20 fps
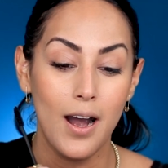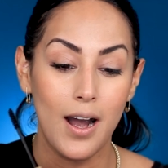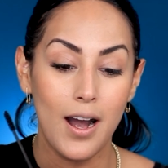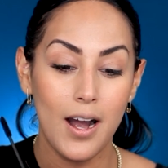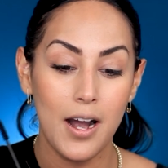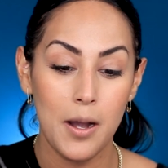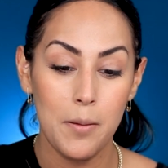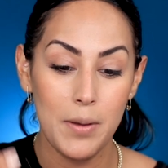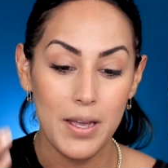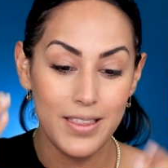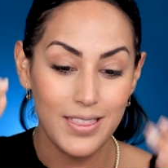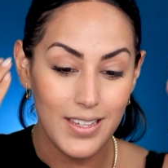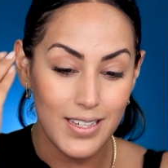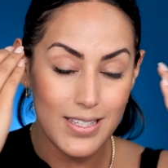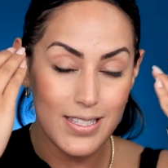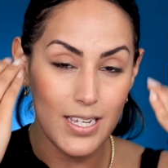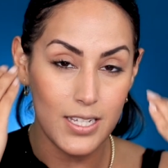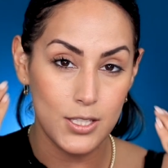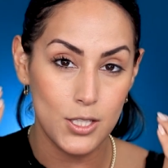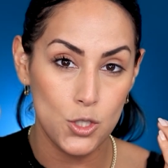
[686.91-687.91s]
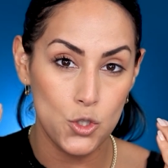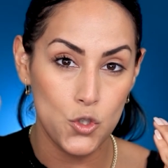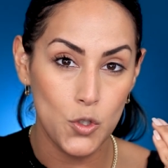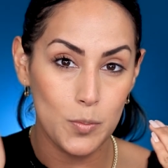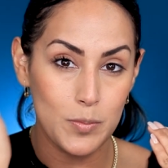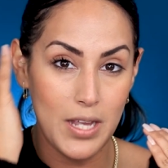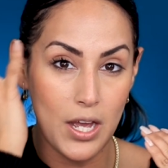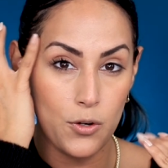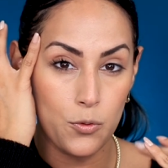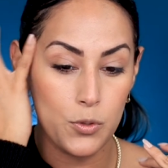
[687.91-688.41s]
Um, and they tend to
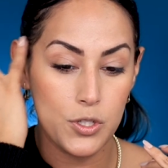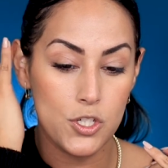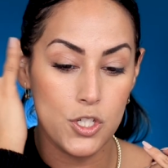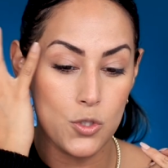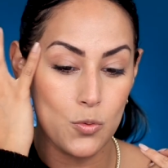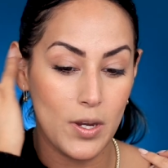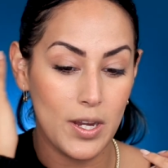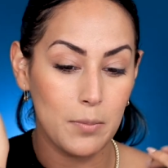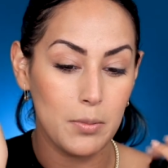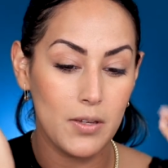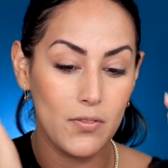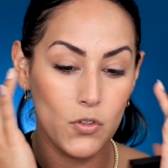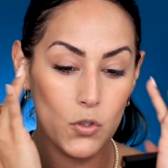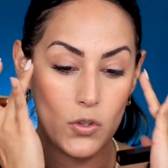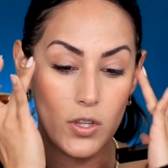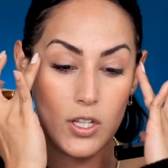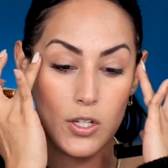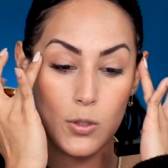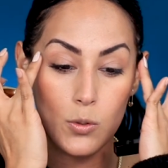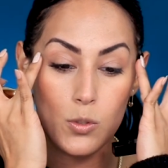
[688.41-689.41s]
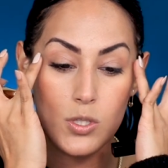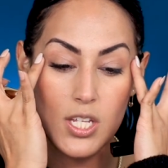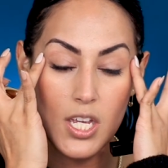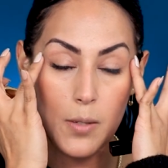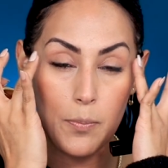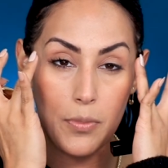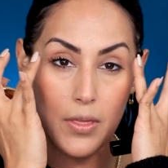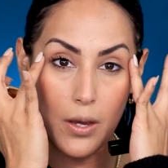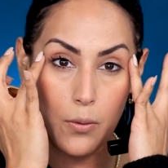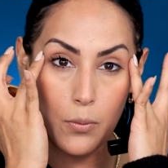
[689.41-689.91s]
droop down, which is why I'm giving you a little
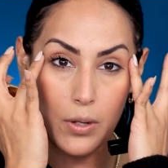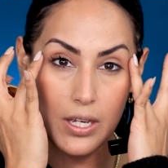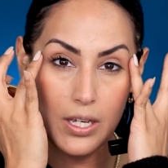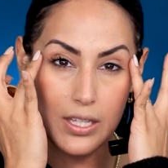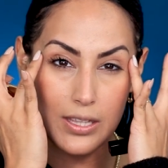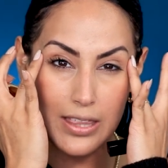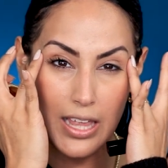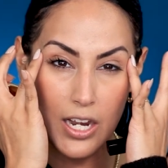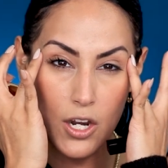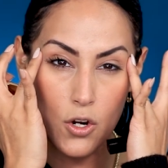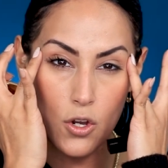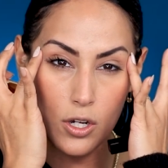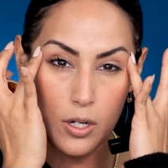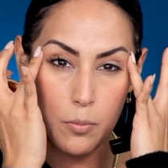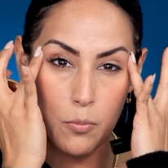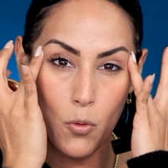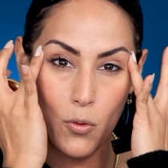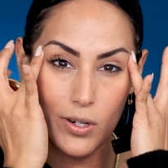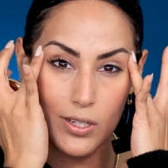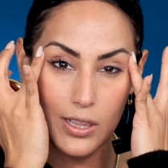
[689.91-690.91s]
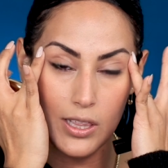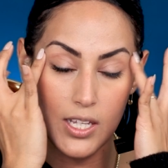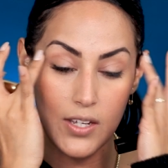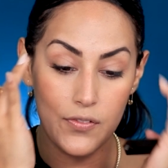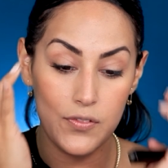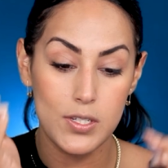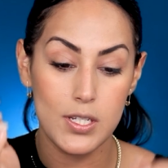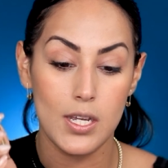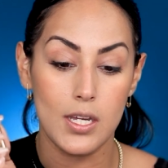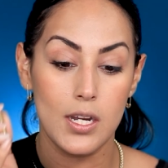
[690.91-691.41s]
tip. That way they look more
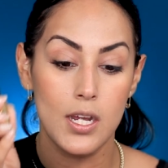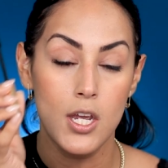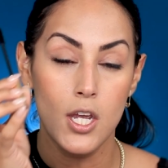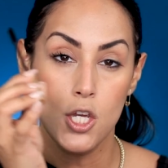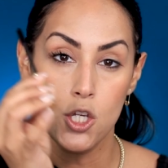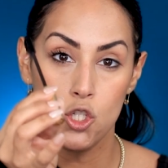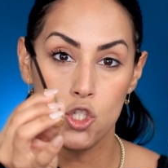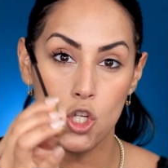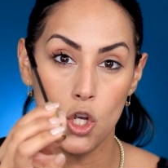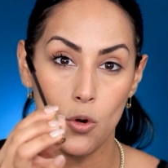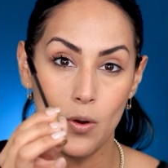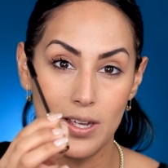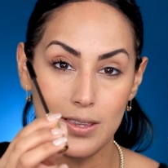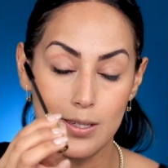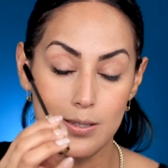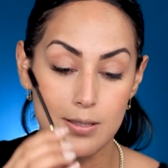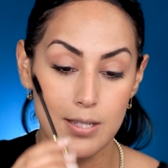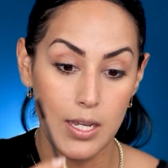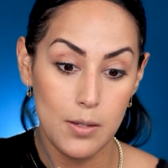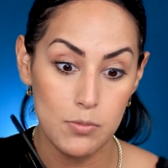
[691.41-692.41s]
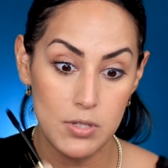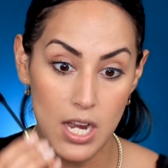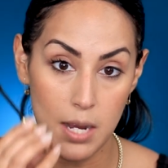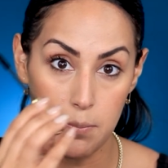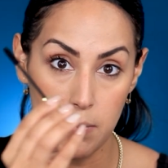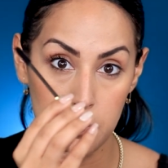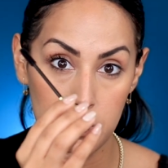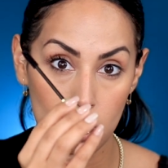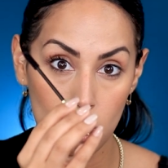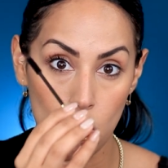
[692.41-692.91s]
lifted. So at the same
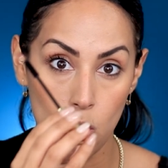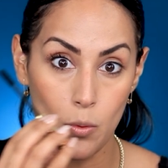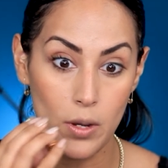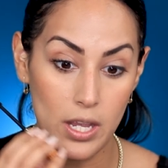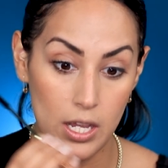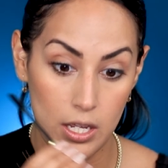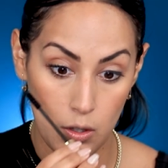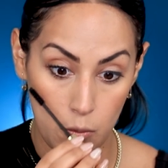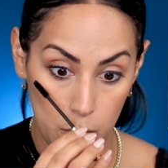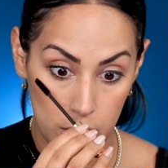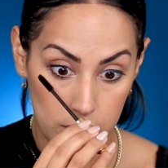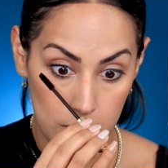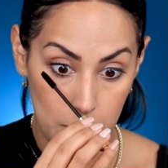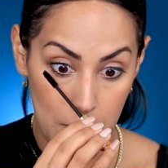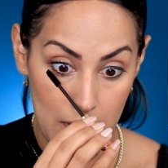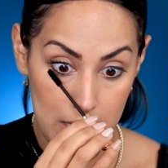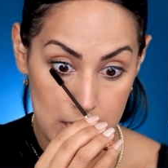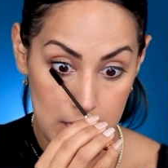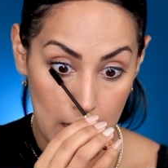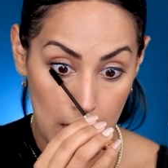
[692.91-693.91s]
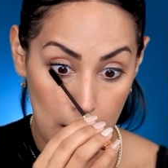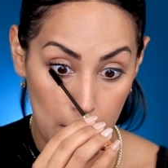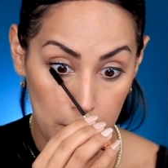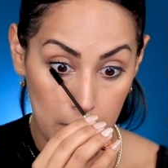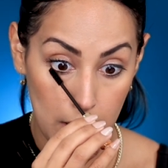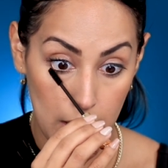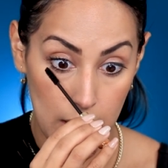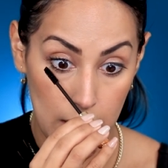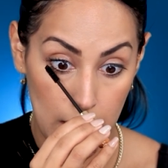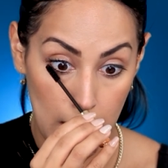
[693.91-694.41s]
time, I'm gonna go in with the
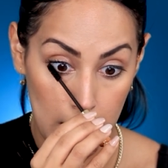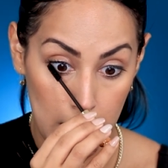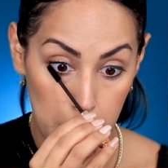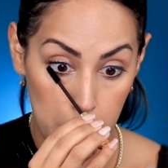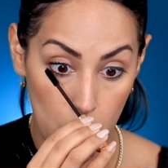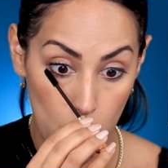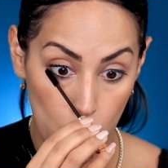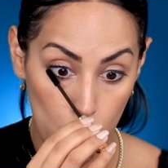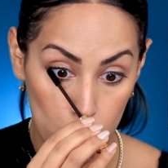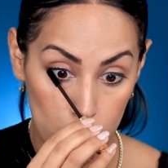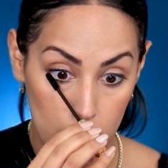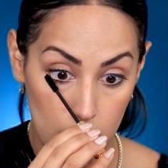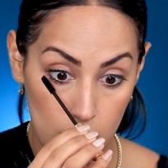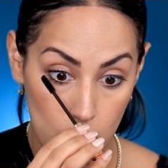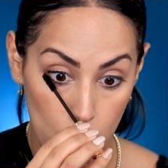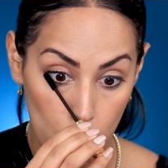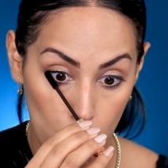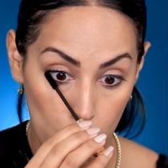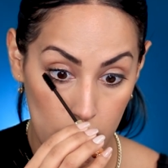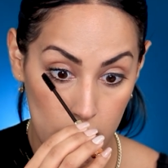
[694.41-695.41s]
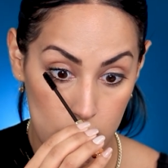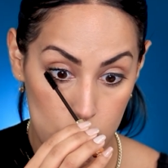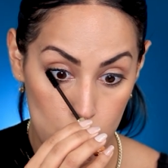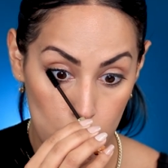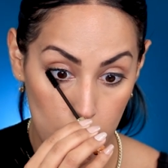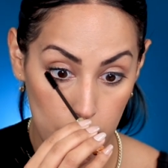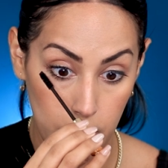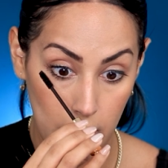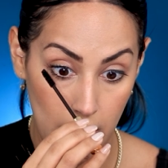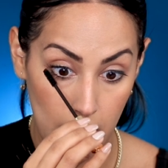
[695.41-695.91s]
mascara and I am only going
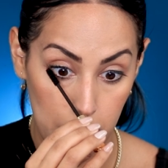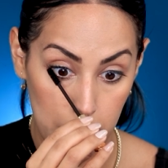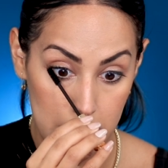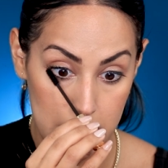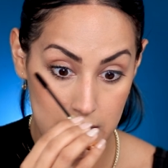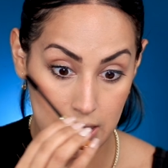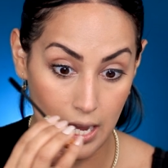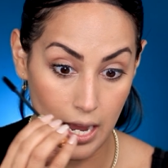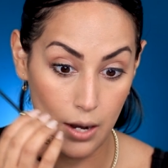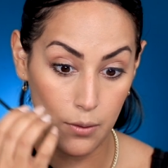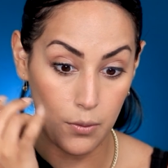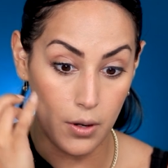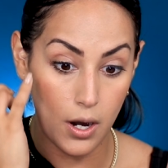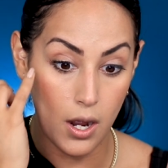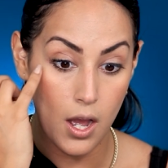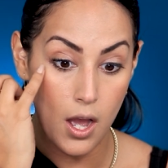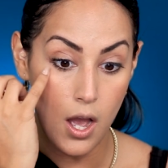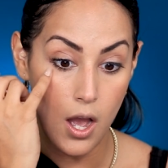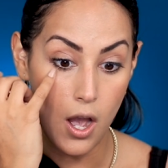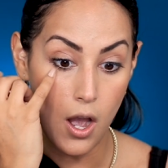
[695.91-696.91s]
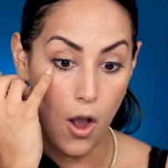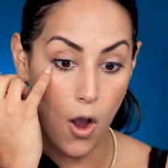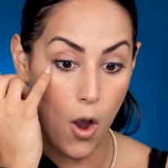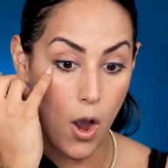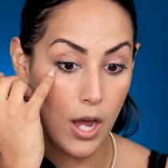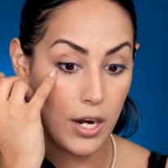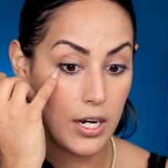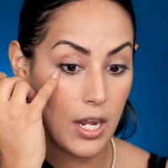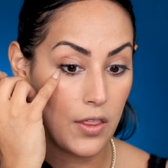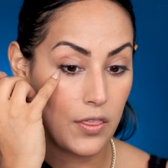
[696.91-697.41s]
to apply mascara
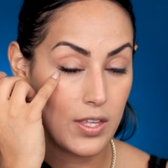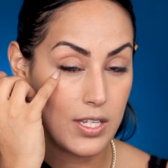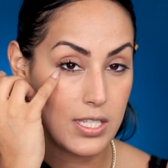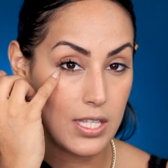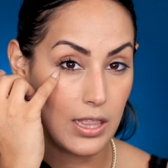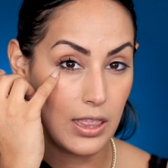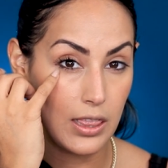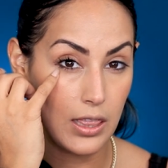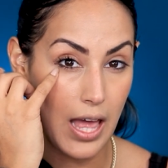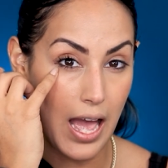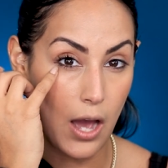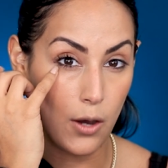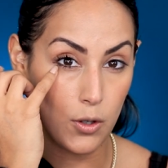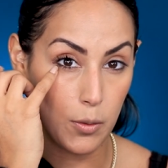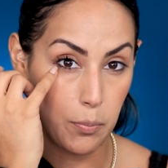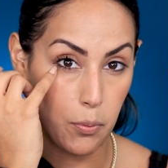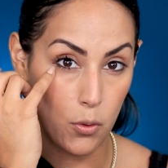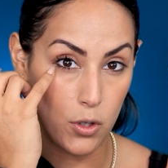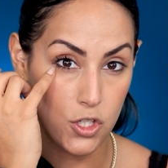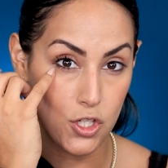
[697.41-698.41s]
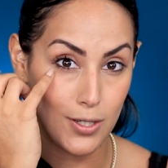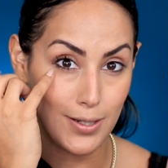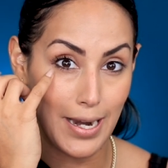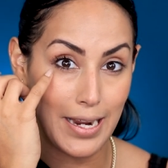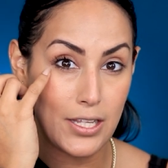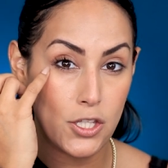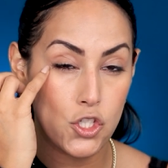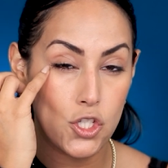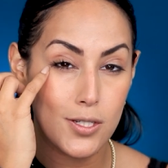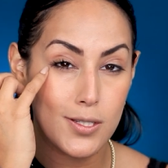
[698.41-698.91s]
on this outer portion,
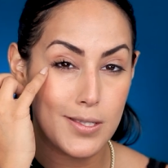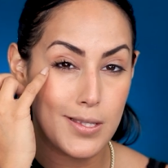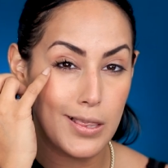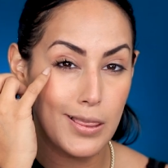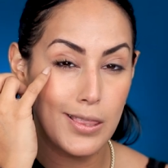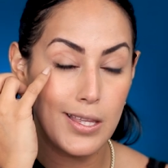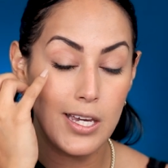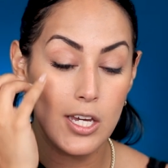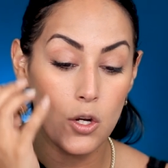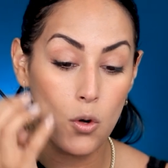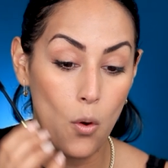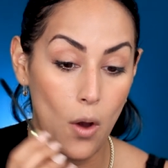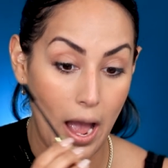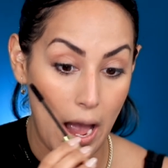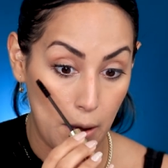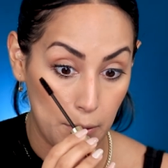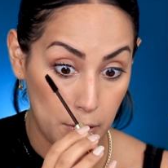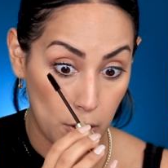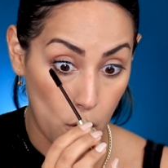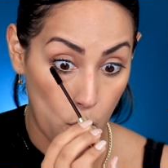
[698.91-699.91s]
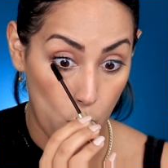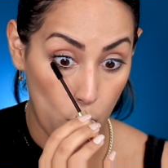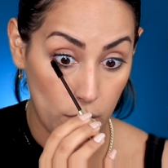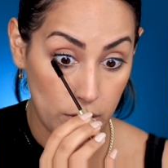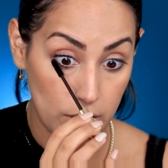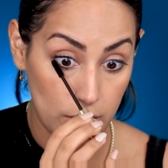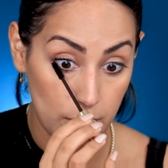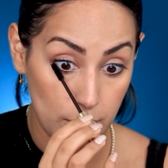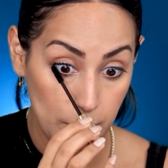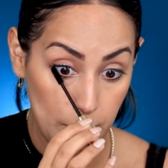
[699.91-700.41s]
like just little outer
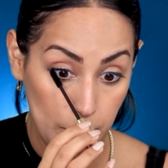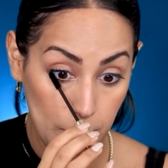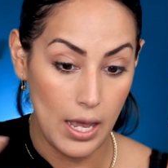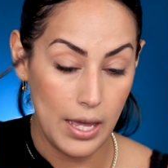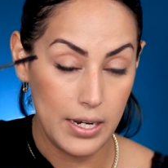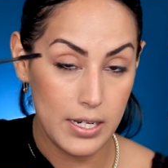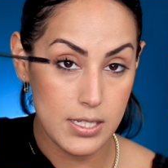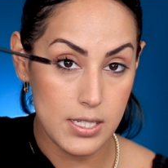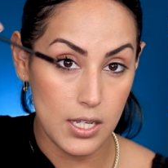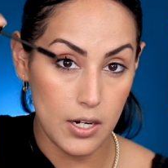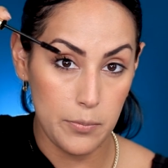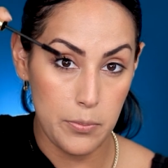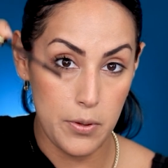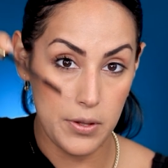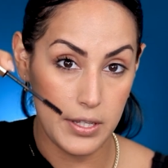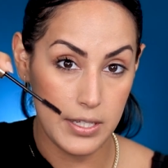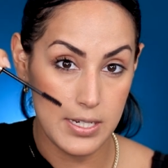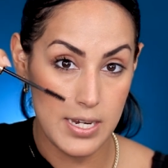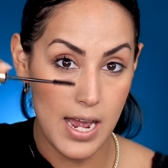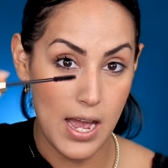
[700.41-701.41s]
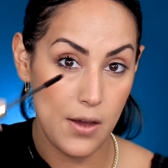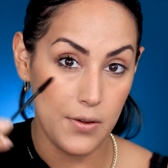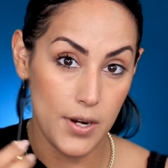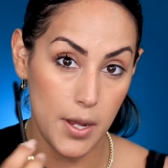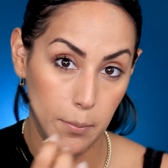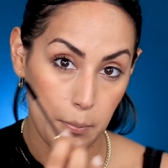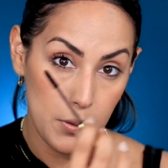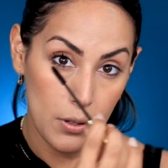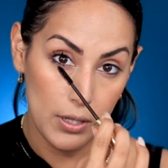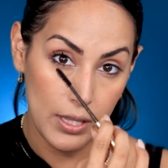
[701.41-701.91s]
corner. And instead of pulling down,
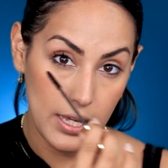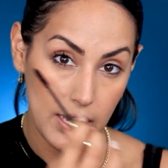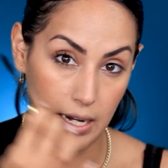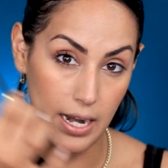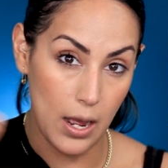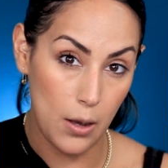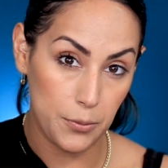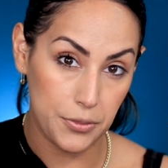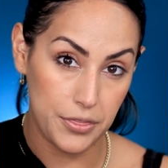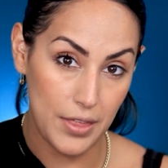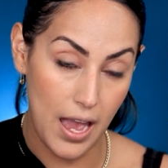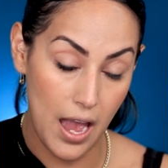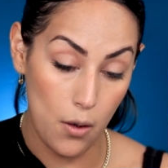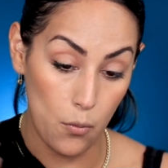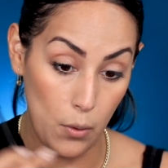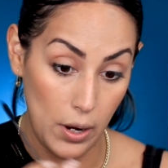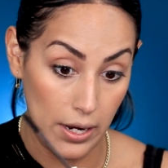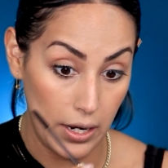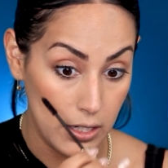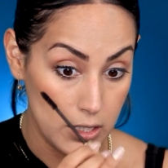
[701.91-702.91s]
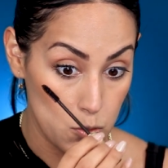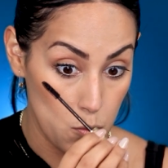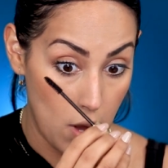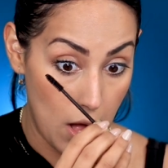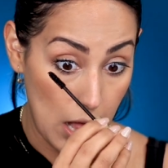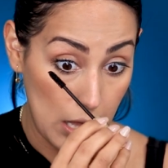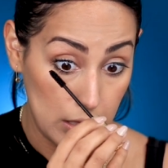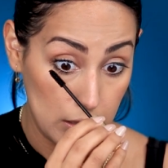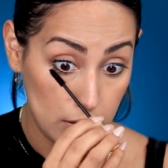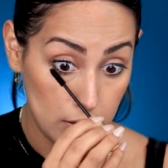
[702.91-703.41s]
I'm pulling it out that way as
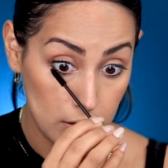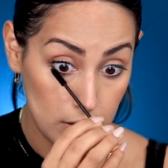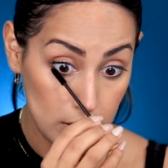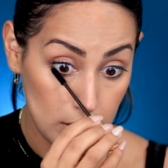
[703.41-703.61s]
well.